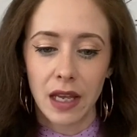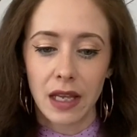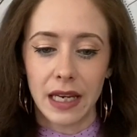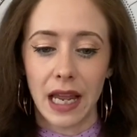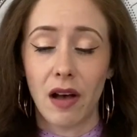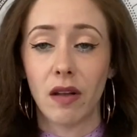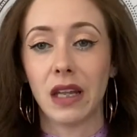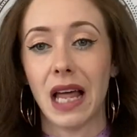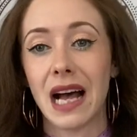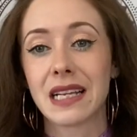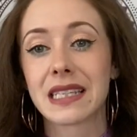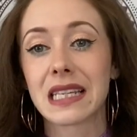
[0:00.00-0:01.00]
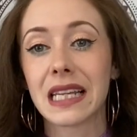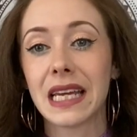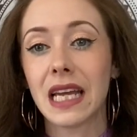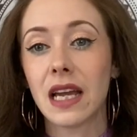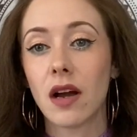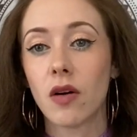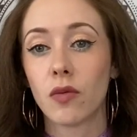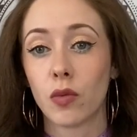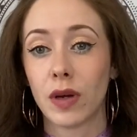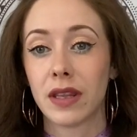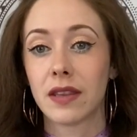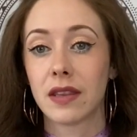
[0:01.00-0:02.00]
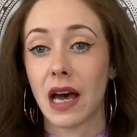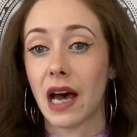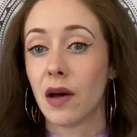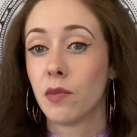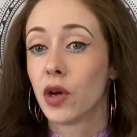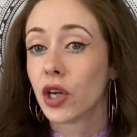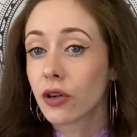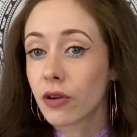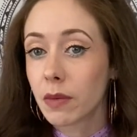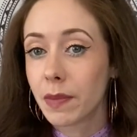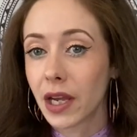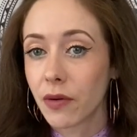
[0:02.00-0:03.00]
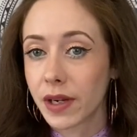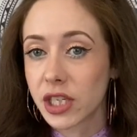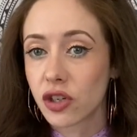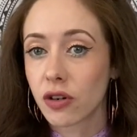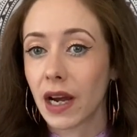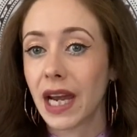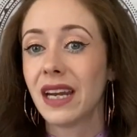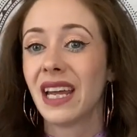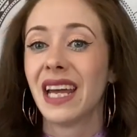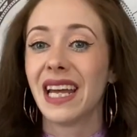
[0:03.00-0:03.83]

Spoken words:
Now, lastly, with Mercury being retrograde,